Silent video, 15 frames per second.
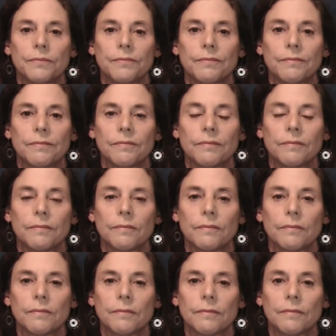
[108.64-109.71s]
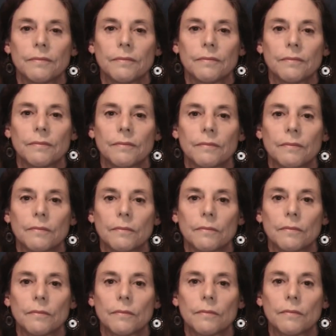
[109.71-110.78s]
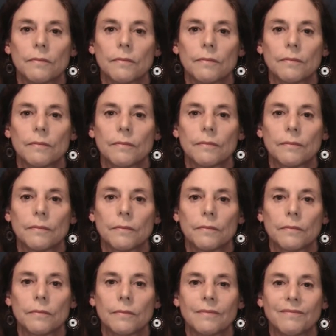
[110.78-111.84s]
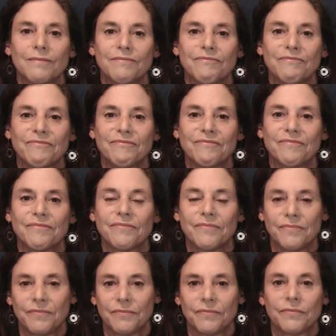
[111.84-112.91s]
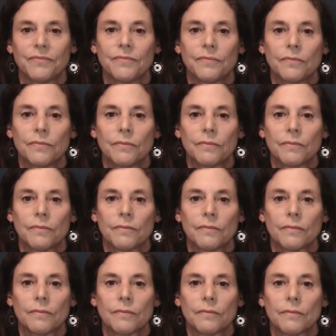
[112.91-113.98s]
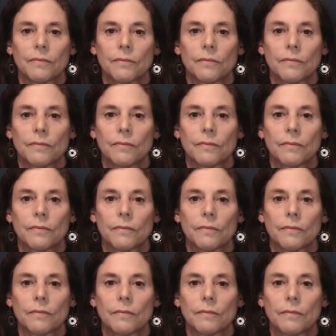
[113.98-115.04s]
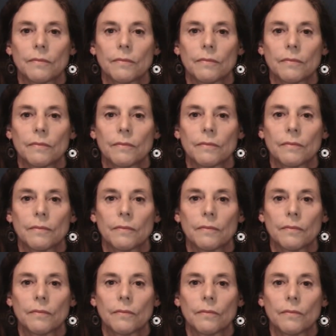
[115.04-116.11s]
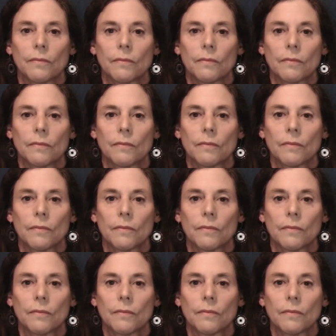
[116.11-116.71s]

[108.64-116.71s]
The person shown says nothing.